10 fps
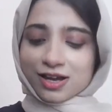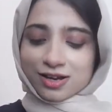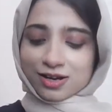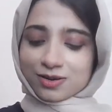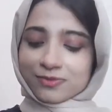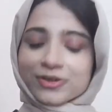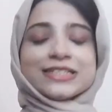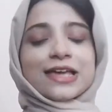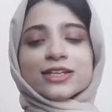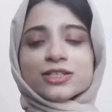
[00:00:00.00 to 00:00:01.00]
Uh, we
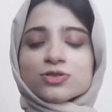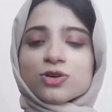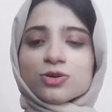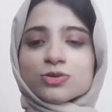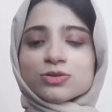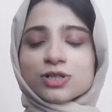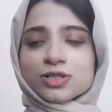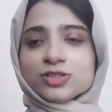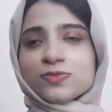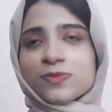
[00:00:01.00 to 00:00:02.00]
decided to go uh,
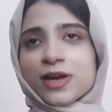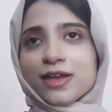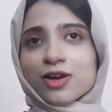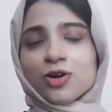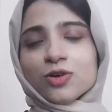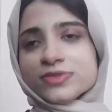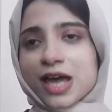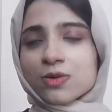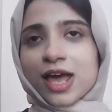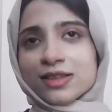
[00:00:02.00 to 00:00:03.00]
to my
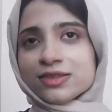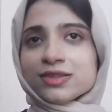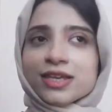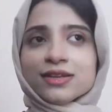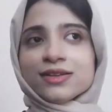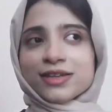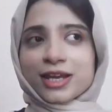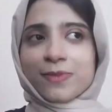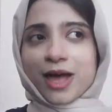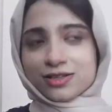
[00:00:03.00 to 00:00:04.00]
hometown and then
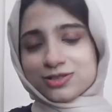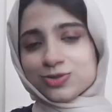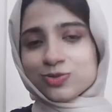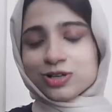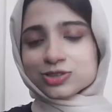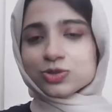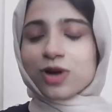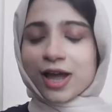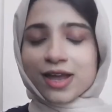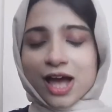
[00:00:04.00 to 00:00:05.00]
get back to work. Mm, so
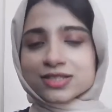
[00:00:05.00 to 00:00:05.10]
I I, I asked can